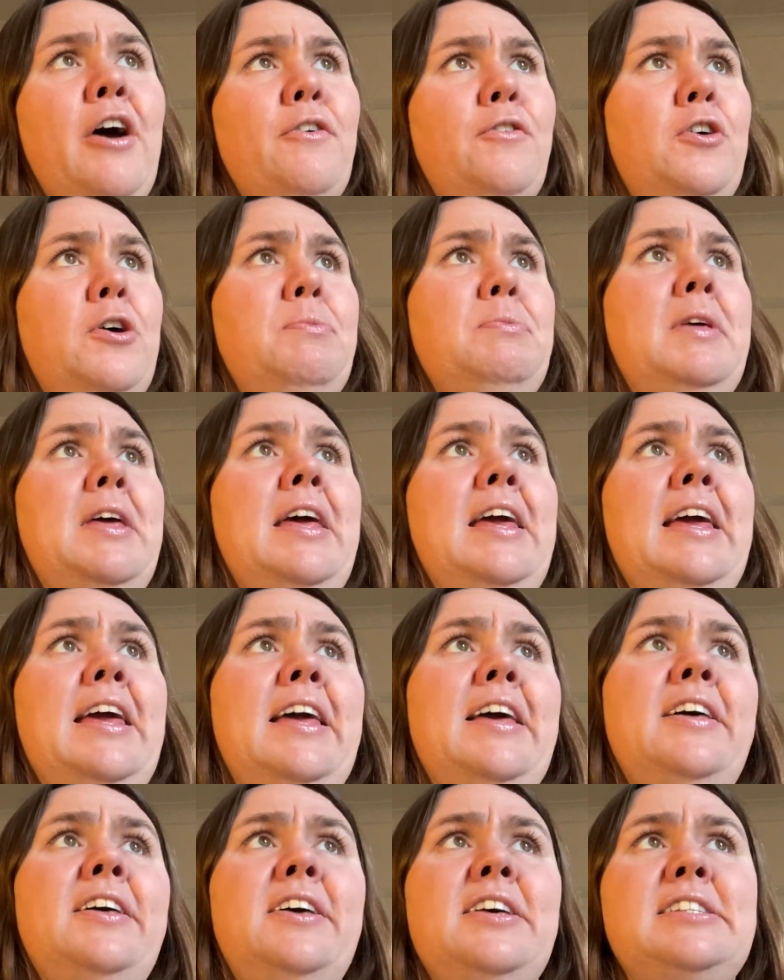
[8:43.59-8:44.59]
from the
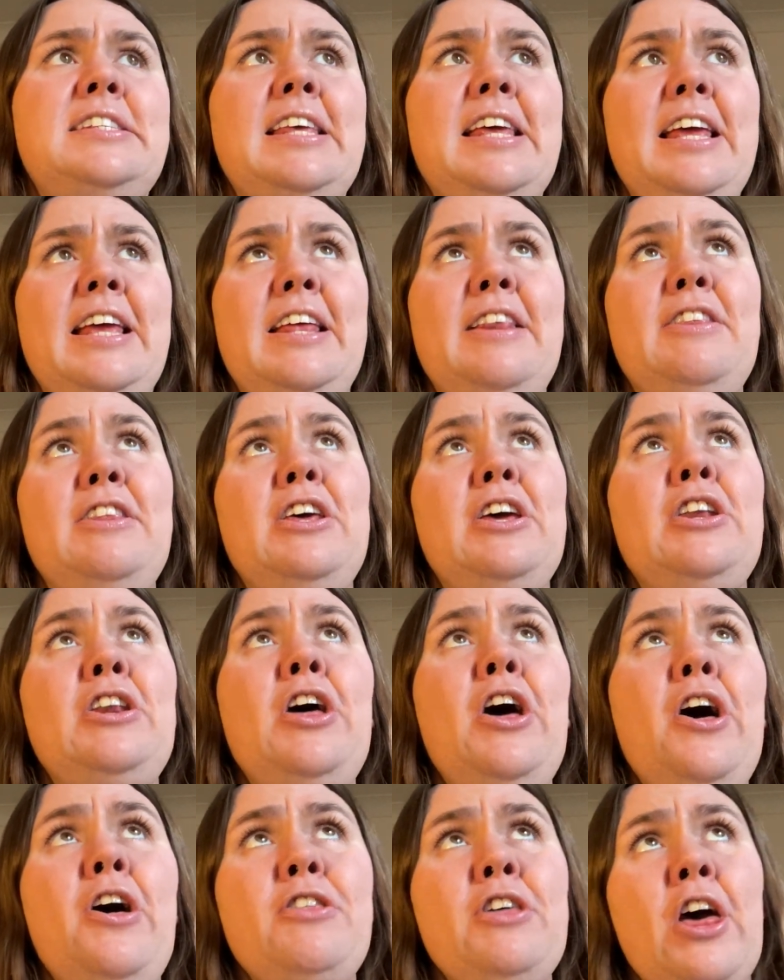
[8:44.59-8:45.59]
hills in the
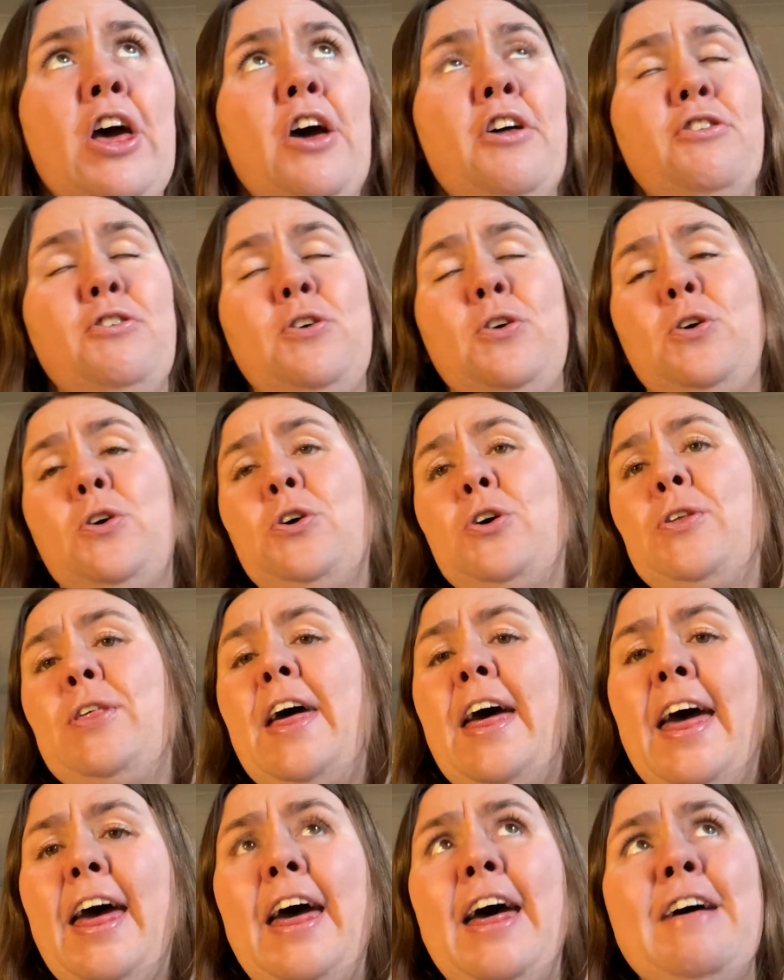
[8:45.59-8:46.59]
north to
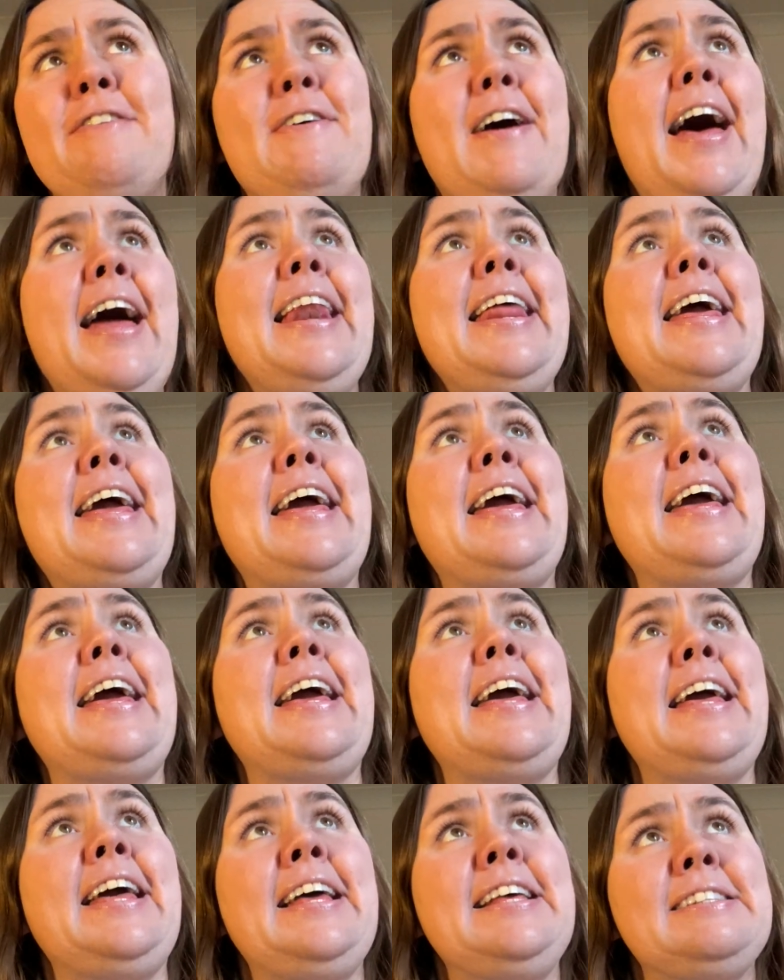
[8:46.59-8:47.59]
their
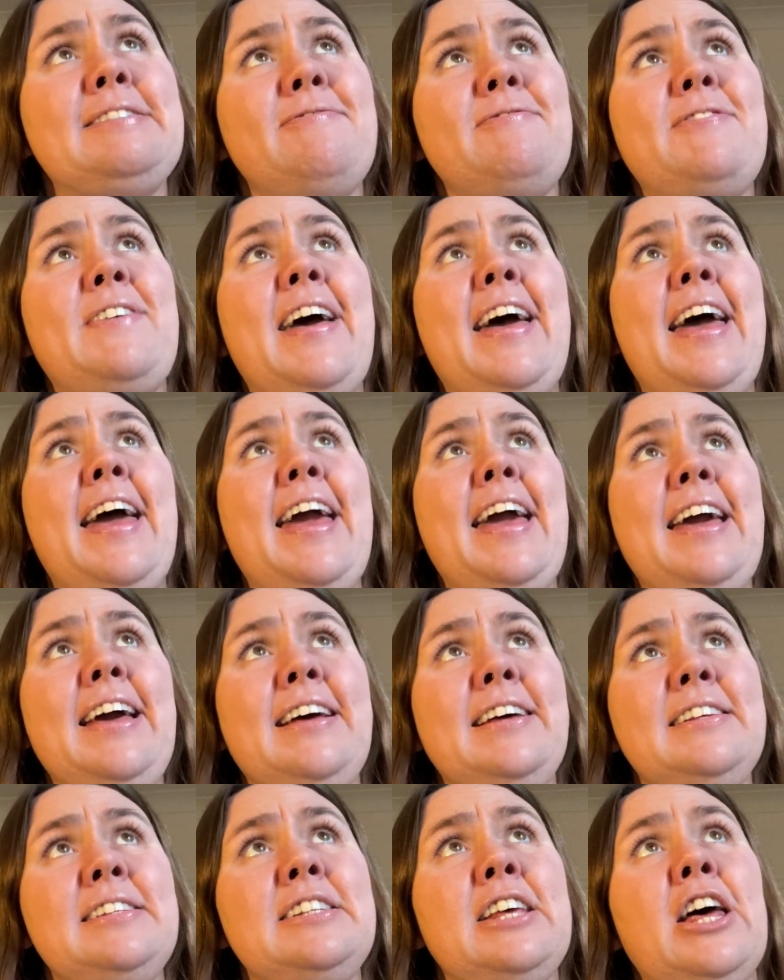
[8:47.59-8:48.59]
valleys and
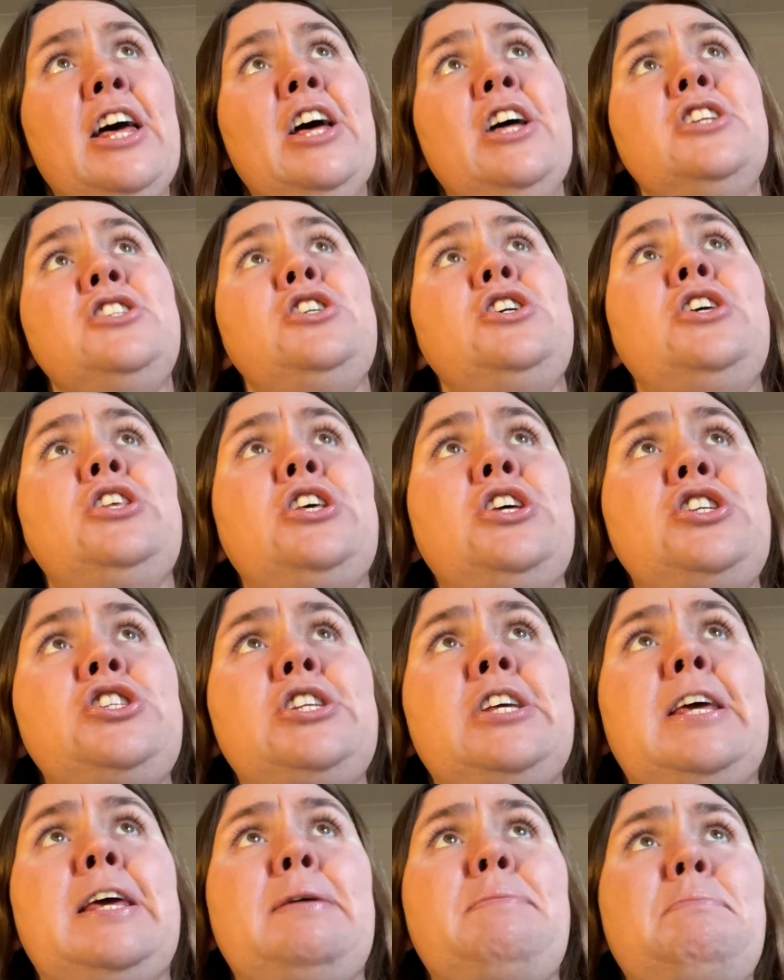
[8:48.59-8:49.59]
vales, to the
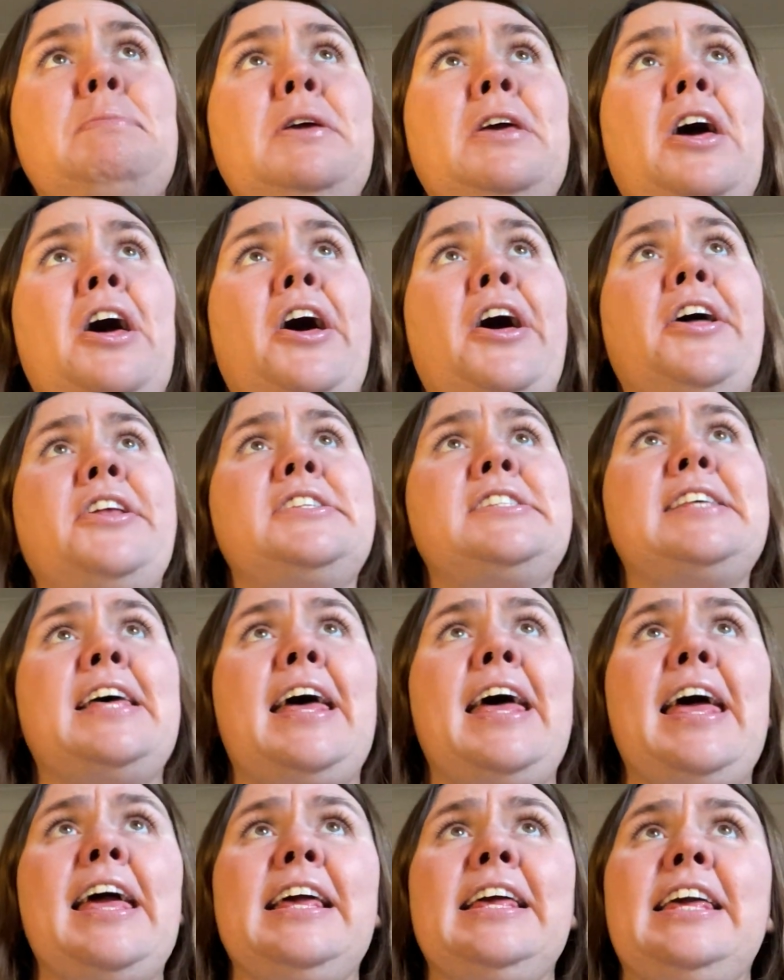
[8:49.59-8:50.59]
shipyards
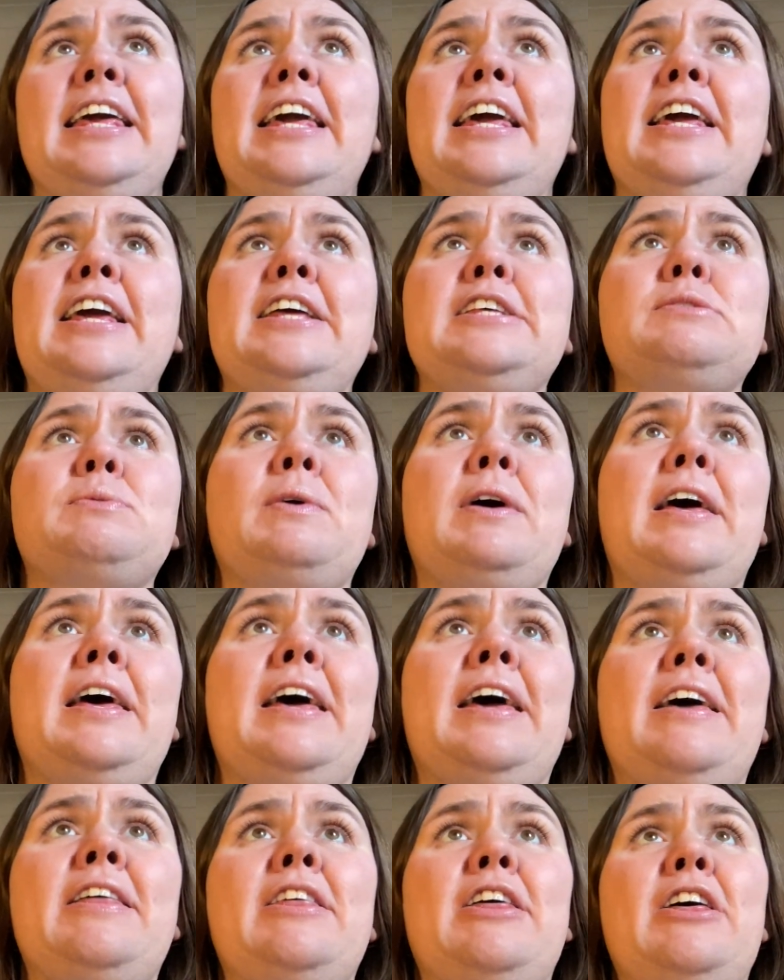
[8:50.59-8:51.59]
and quays
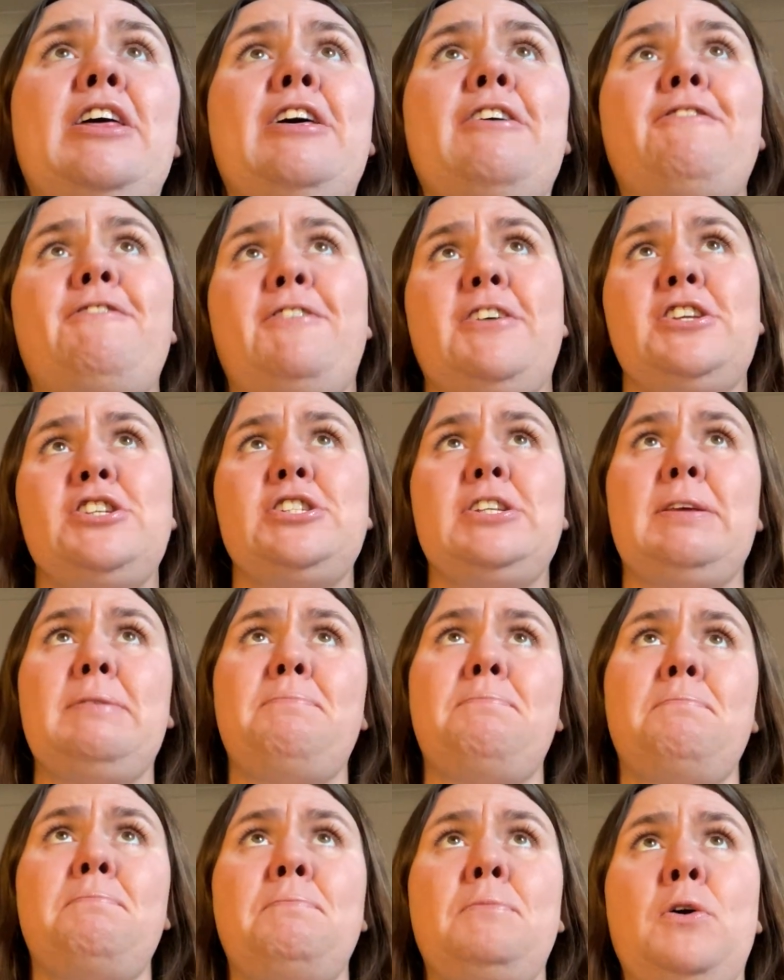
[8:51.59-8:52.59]
where the
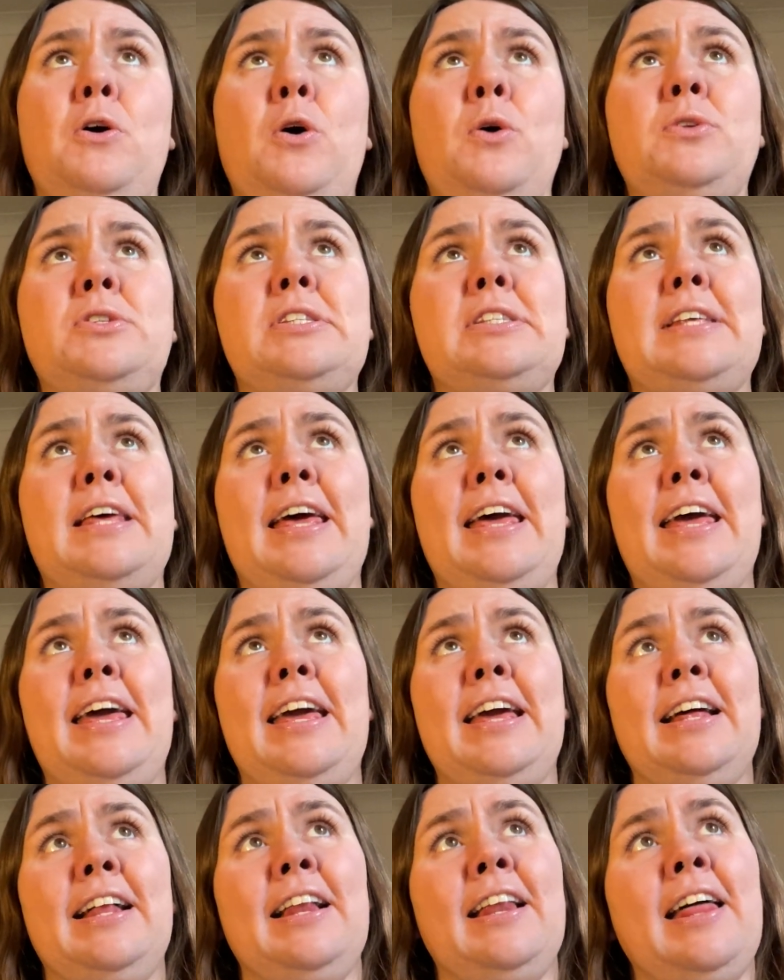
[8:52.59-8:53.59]
fishing boats
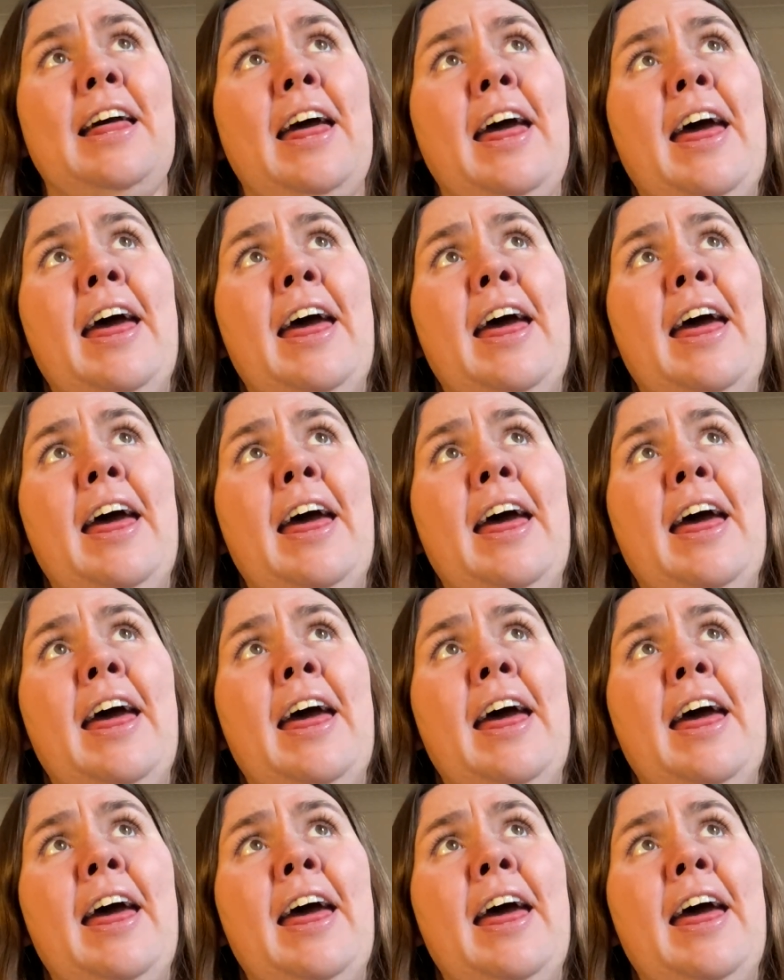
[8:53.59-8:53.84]
sail.